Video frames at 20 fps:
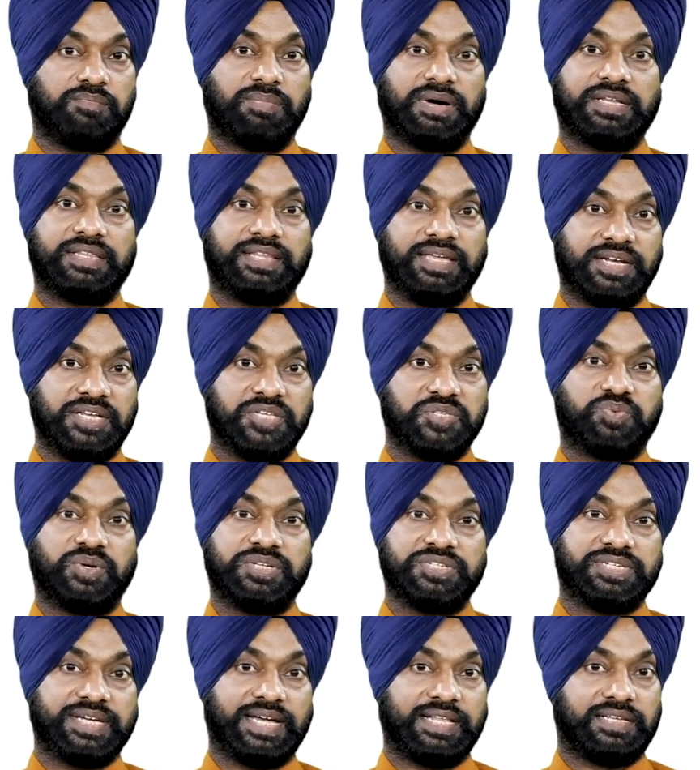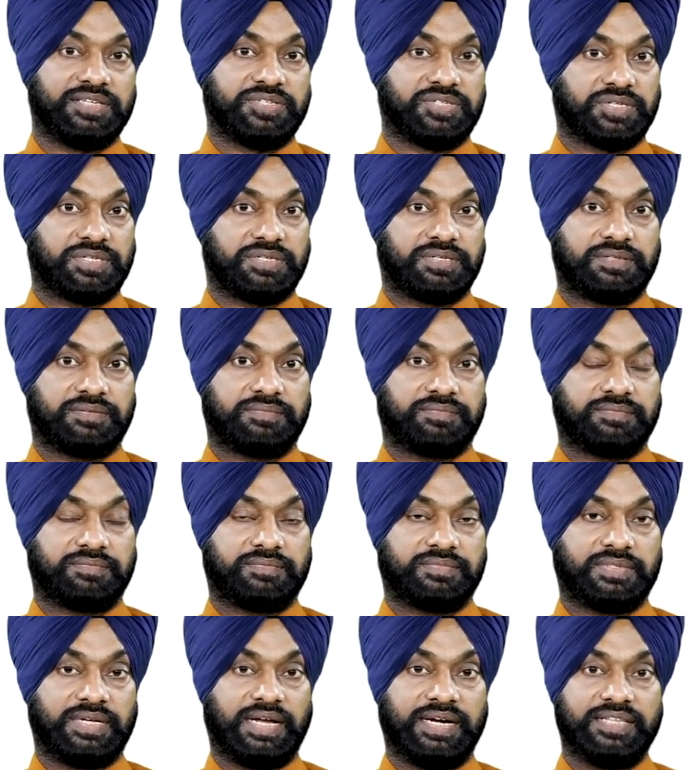But there is one challenge
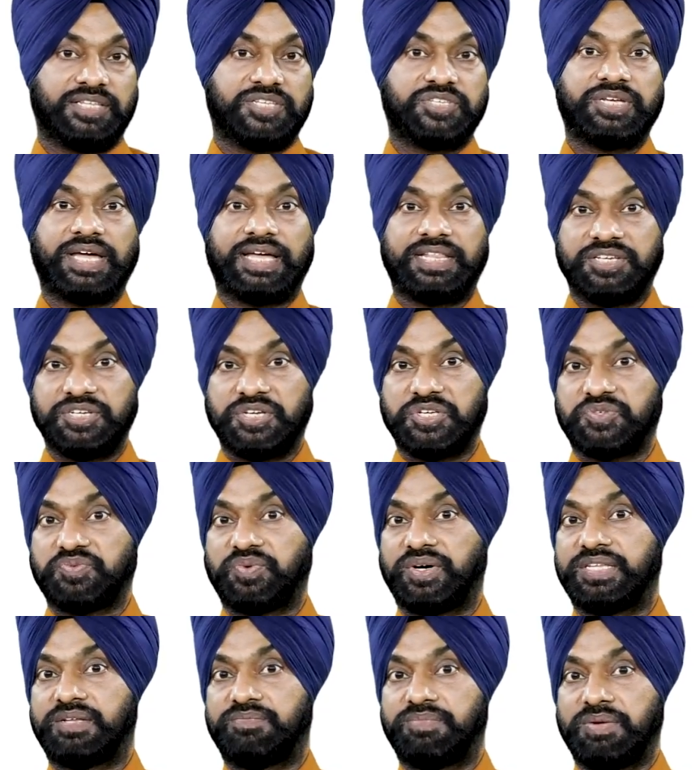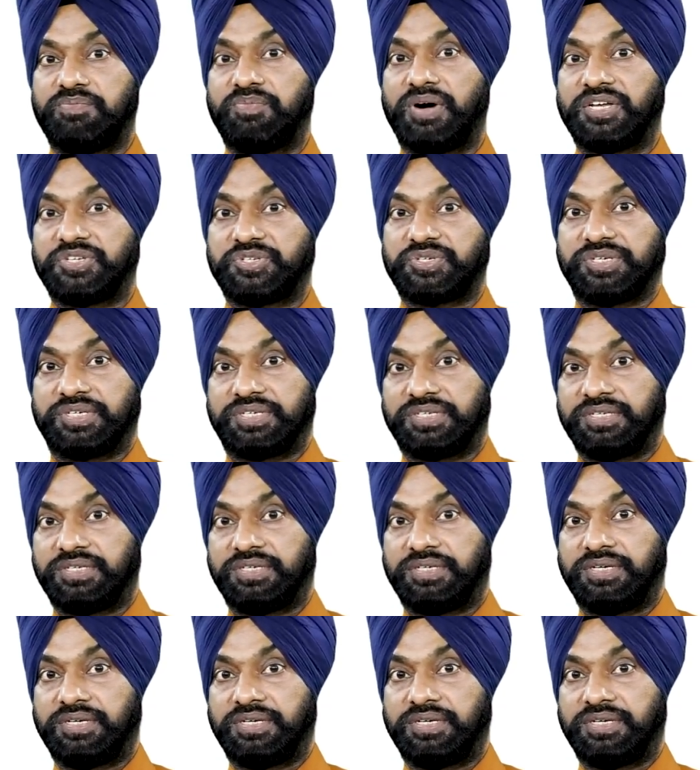and this challenge is for the webmaster